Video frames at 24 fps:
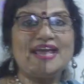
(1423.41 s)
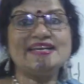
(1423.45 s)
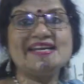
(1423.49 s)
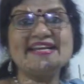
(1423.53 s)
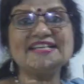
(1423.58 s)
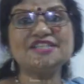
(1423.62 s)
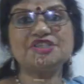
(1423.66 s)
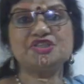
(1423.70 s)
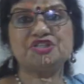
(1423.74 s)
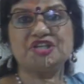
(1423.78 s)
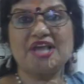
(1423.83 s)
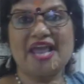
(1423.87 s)

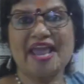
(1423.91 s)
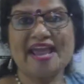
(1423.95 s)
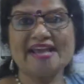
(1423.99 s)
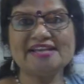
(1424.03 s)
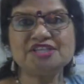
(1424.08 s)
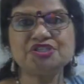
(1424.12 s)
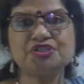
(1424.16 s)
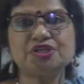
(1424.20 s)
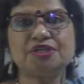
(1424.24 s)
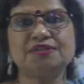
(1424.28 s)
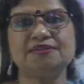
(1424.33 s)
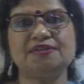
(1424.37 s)
any
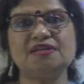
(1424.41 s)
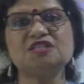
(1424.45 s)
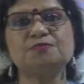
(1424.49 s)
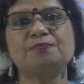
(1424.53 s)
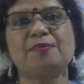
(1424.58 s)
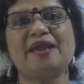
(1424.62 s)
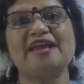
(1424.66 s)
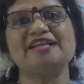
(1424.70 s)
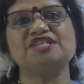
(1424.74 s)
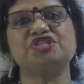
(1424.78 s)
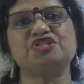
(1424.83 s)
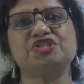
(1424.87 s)
change in the
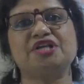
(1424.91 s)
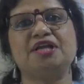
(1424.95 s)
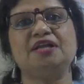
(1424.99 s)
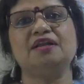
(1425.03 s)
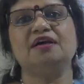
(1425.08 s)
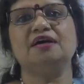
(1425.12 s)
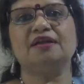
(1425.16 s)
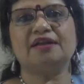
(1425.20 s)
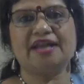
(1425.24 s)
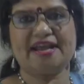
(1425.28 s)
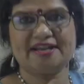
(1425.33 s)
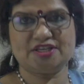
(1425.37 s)

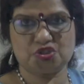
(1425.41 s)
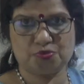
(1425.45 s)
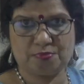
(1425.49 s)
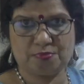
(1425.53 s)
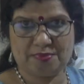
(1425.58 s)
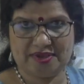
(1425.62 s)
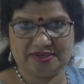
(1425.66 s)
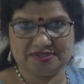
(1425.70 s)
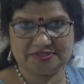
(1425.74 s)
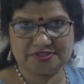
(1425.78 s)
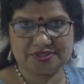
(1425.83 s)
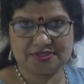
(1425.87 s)
spatial
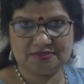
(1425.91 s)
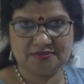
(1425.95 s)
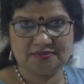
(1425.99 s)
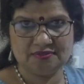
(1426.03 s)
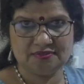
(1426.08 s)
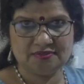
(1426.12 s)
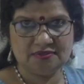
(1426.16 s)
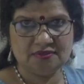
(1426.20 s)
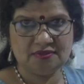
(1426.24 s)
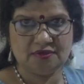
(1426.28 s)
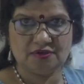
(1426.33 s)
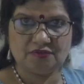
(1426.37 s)
arrangement.
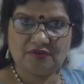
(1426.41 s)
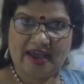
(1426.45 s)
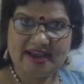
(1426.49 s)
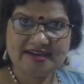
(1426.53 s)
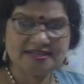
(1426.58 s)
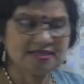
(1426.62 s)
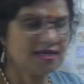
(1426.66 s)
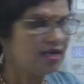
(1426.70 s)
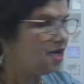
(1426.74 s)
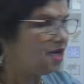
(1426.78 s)
Right?